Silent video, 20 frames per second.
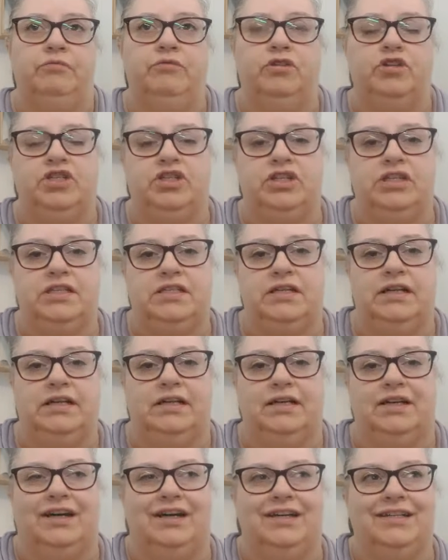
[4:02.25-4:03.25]
not doing
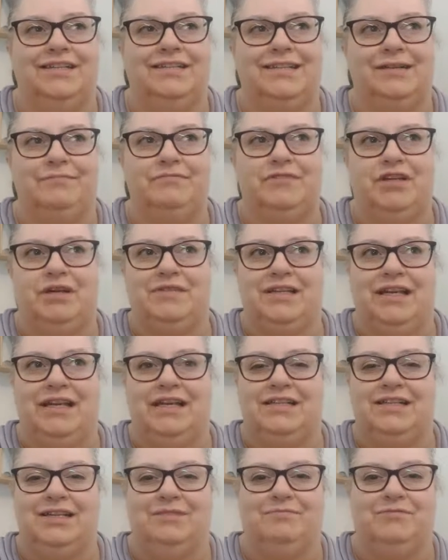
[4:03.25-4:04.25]
psychic, sometimes I
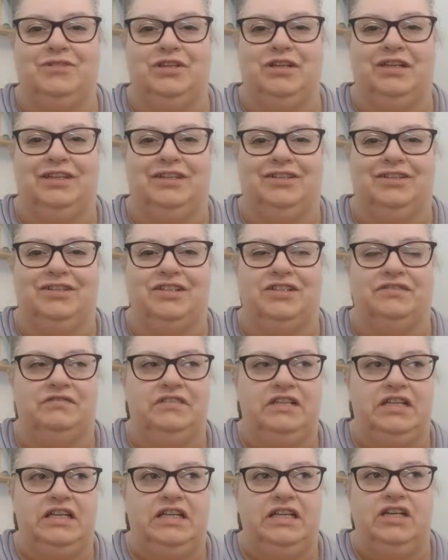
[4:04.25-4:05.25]
end up doing a lot of
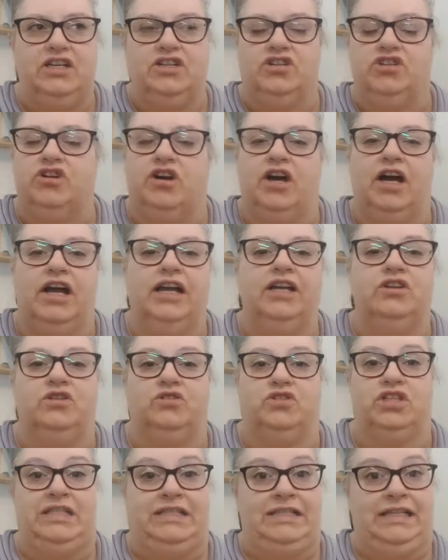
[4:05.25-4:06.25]
trying
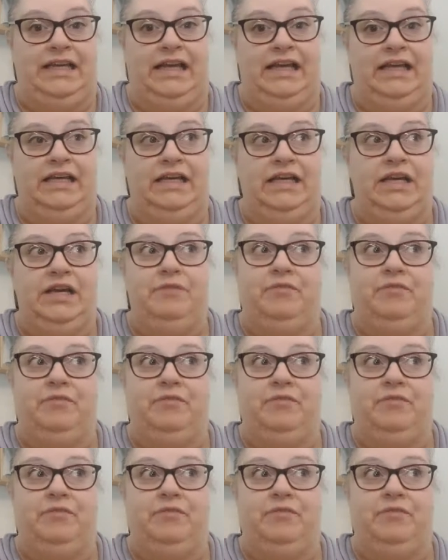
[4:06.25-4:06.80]
not to sing,